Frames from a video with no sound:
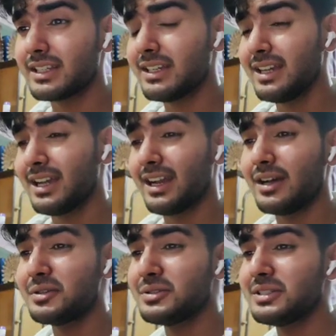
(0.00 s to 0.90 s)
uh,
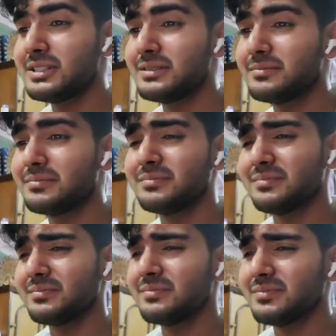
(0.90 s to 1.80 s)
around uh,
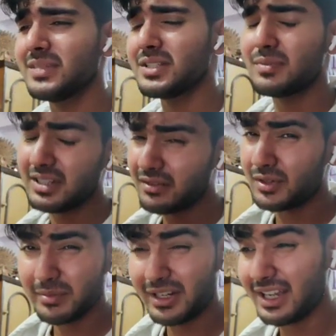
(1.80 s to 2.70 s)
much better
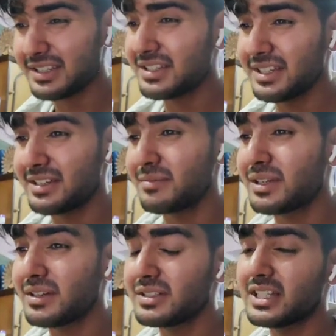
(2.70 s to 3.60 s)
from the last year,
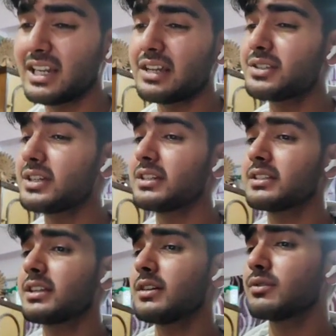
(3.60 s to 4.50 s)
because last year it is
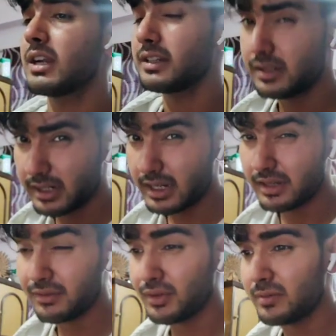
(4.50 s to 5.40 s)
around ninety-three
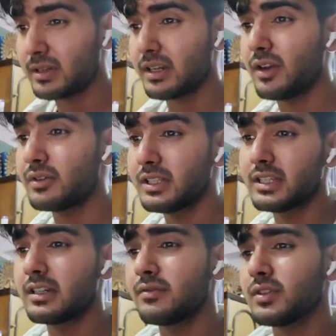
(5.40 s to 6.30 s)
ninety-four, but now it is
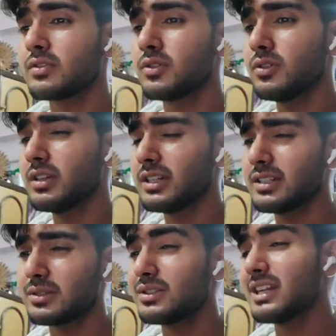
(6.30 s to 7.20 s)
eighty-four. So it
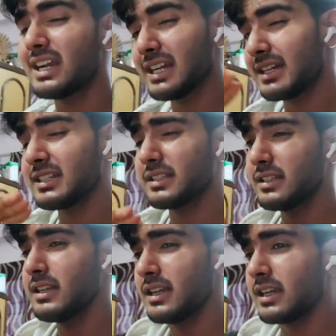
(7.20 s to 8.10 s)
is good that it is
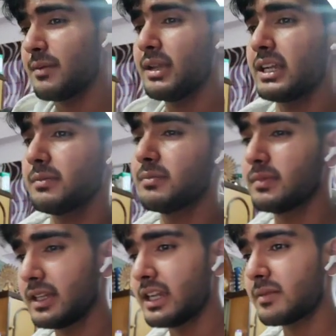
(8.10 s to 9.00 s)
coming up
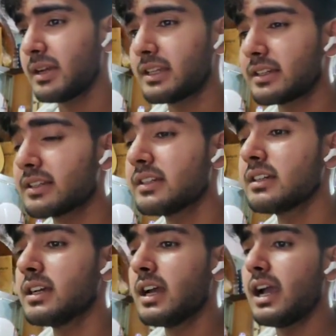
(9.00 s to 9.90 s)
year by year,
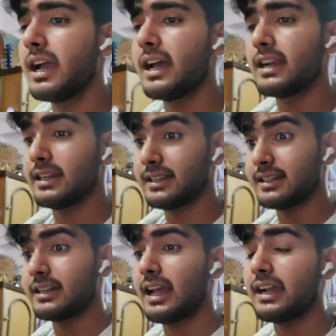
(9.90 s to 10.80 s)
and uh,
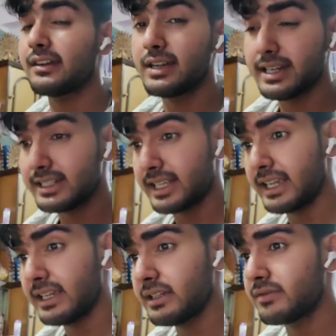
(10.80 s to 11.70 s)
the N A C grade is
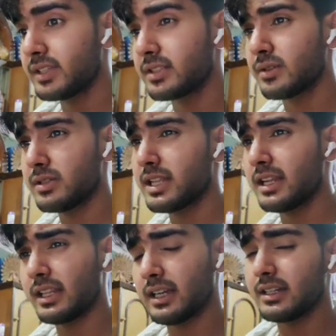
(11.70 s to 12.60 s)
A, which shows
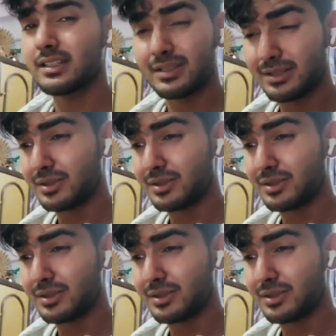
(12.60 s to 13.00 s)
that yeah, this